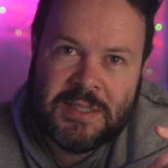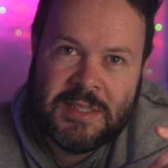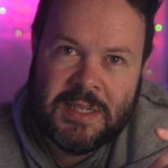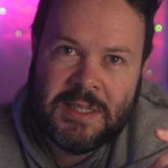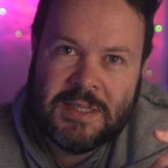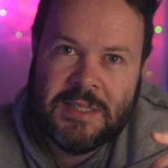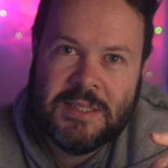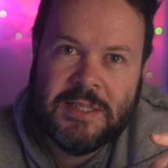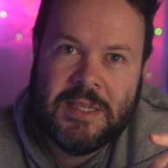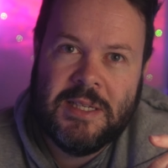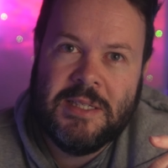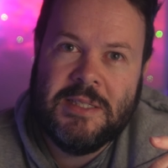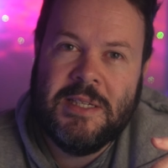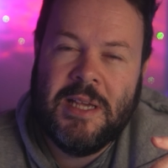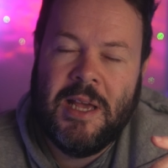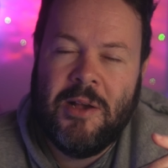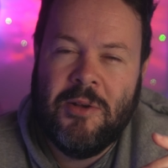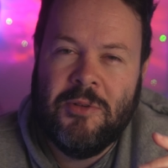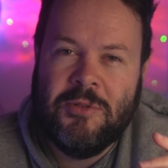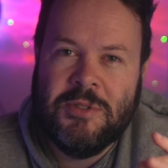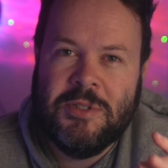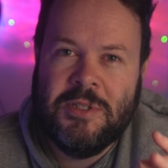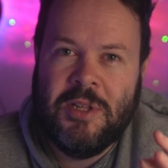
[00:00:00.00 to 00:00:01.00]
66
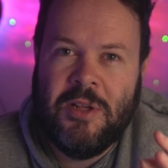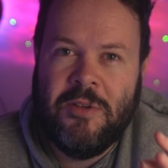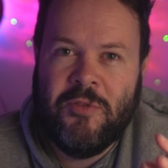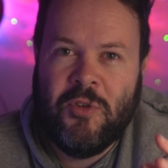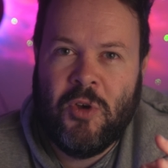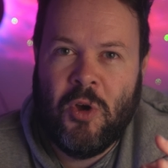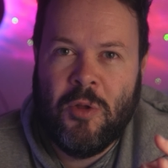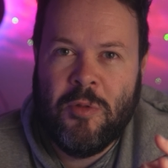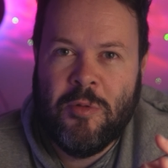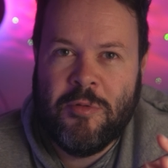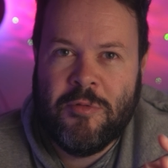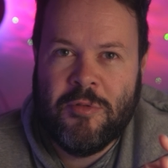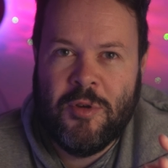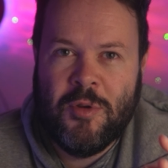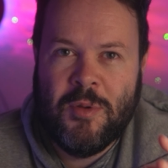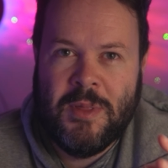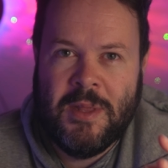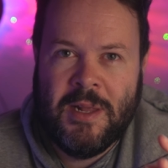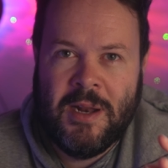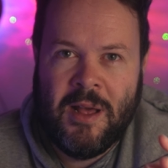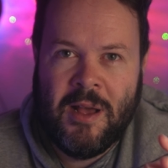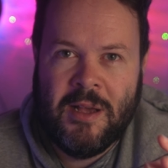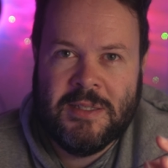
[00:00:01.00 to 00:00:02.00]
sales that have gone through
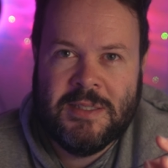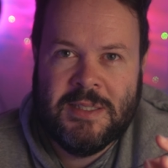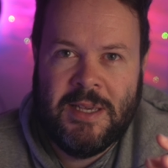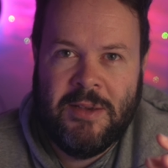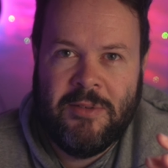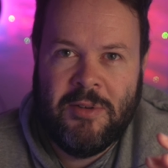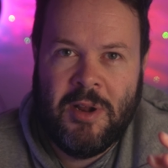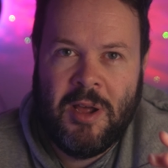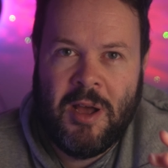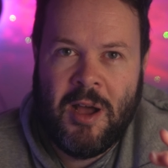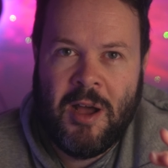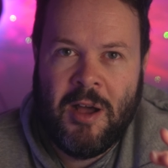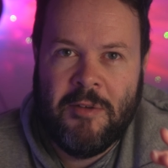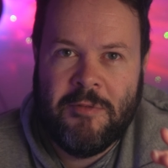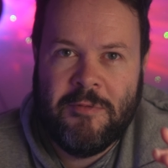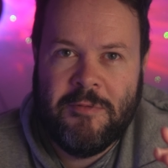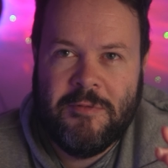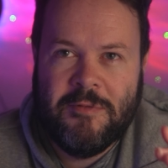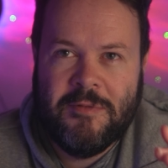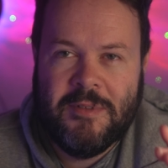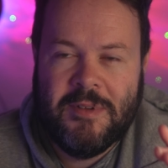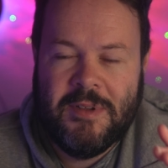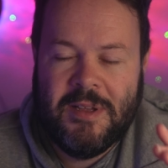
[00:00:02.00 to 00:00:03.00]
in the last year and a
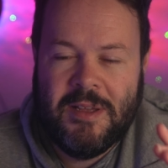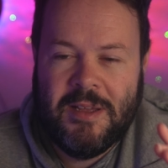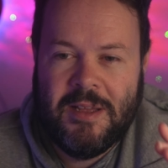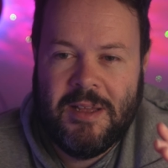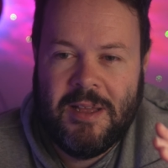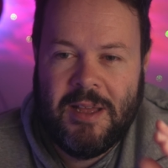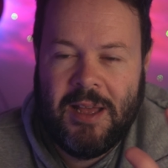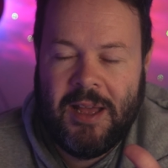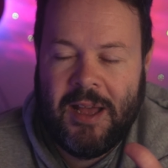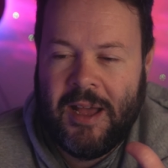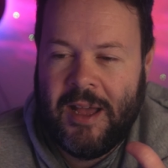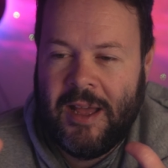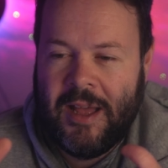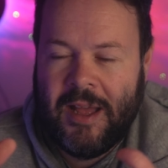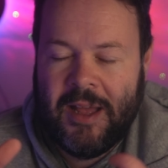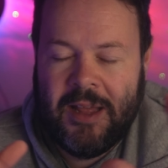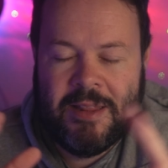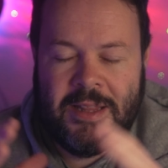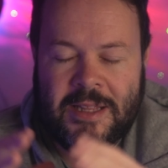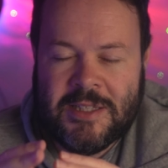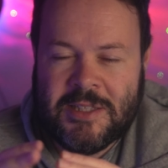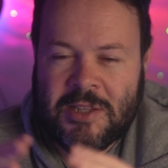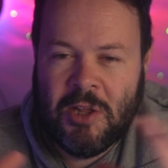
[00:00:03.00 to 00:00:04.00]
half,
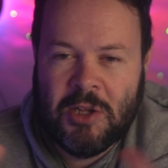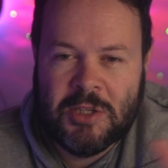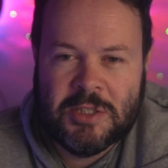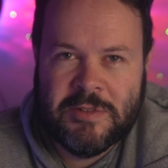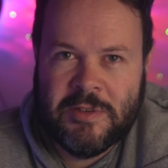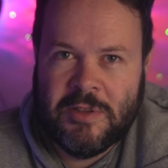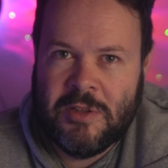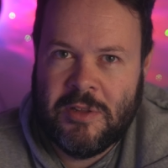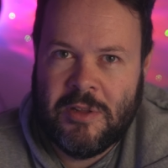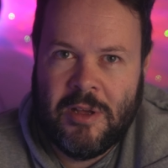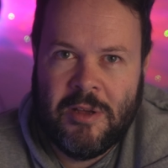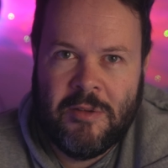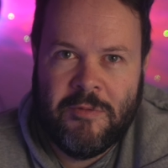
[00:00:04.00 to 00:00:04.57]
there's lots of other